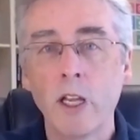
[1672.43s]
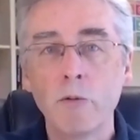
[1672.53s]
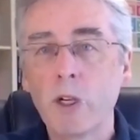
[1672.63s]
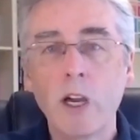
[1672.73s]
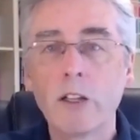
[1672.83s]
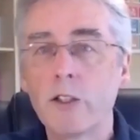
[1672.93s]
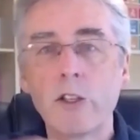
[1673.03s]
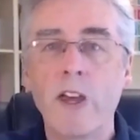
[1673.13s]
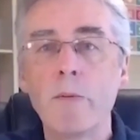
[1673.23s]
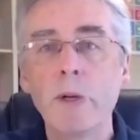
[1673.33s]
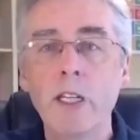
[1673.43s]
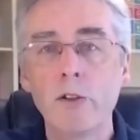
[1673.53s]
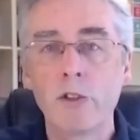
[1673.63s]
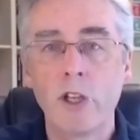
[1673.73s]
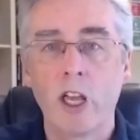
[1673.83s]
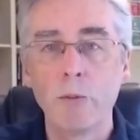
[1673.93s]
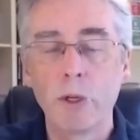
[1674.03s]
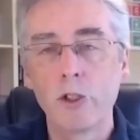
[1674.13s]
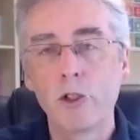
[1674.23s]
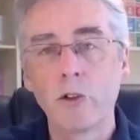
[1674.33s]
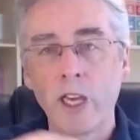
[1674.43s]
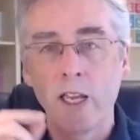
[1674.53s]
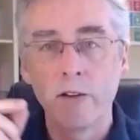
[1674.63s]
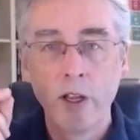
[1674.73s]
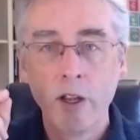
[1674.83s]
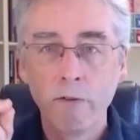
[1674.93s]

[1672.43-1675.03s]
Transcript: regardless of how many you sell, because you're getting